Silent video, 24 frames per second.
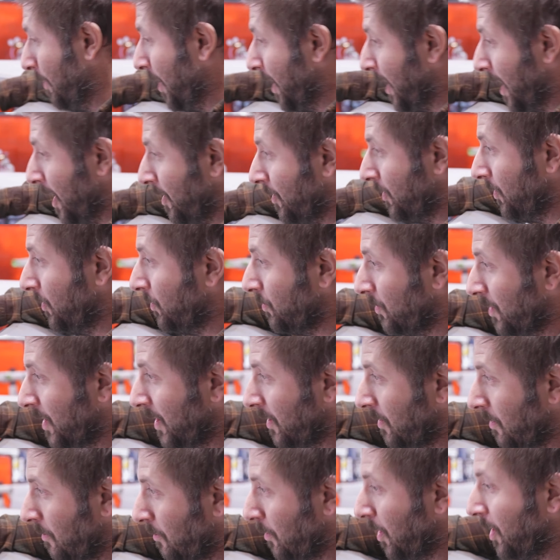issues
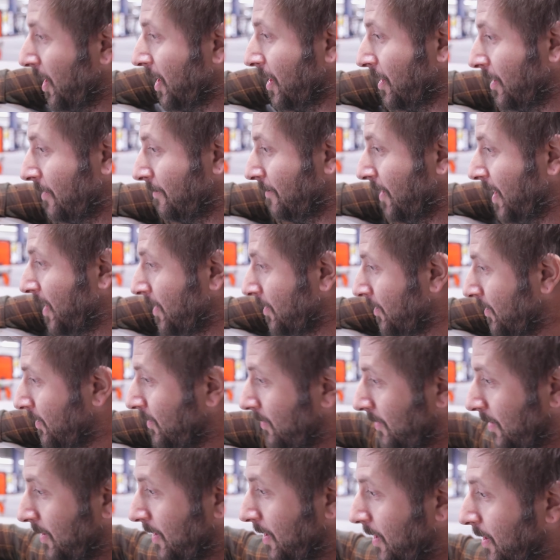with running the vents,
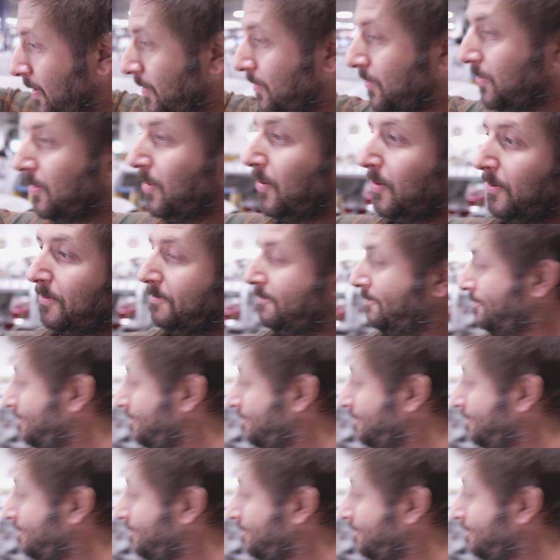so